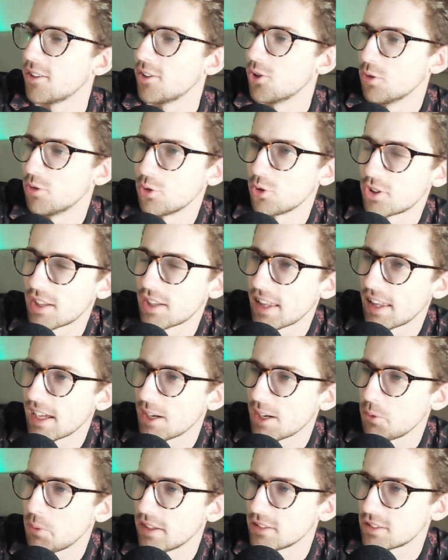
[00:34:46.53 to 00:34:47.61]
Ufuk
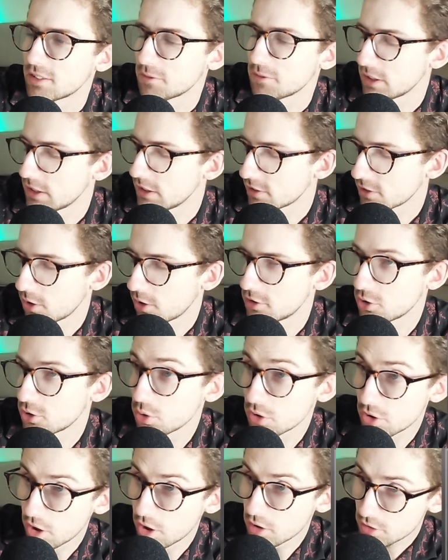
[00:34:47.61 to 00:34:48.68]
Talay, Wellington Phoenix coach.
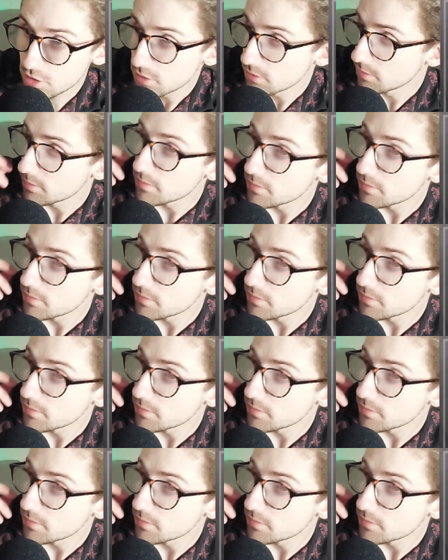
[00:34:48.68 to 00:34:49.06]
Good coach.